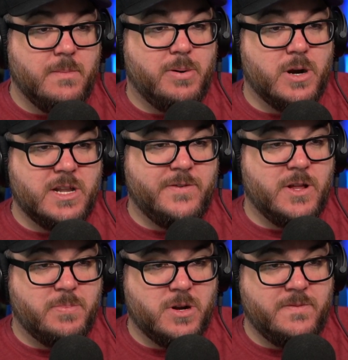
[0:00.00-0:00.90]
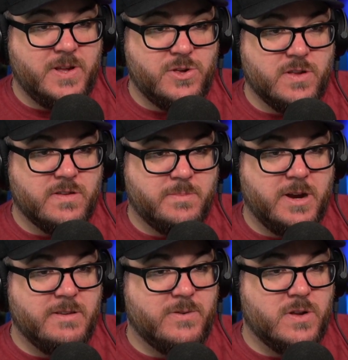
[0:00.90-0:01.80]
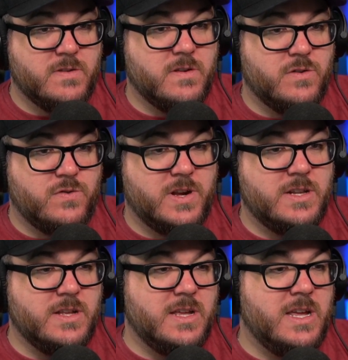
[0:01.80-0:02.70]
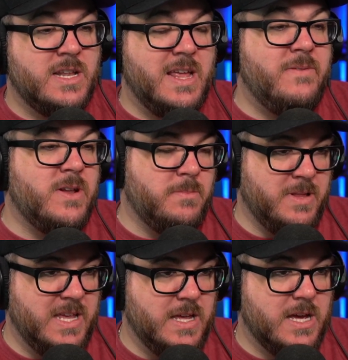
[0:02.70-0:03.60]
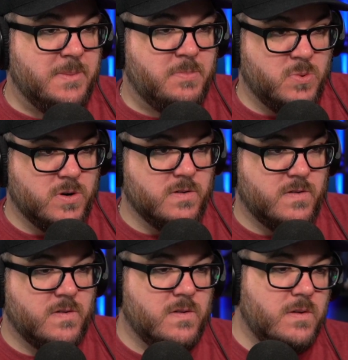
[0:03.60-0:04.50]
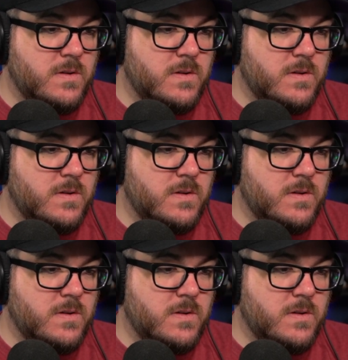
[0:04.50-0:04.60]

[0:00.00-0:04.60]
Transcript: Barring developer interventions, the price of goods trend inevitably upwards.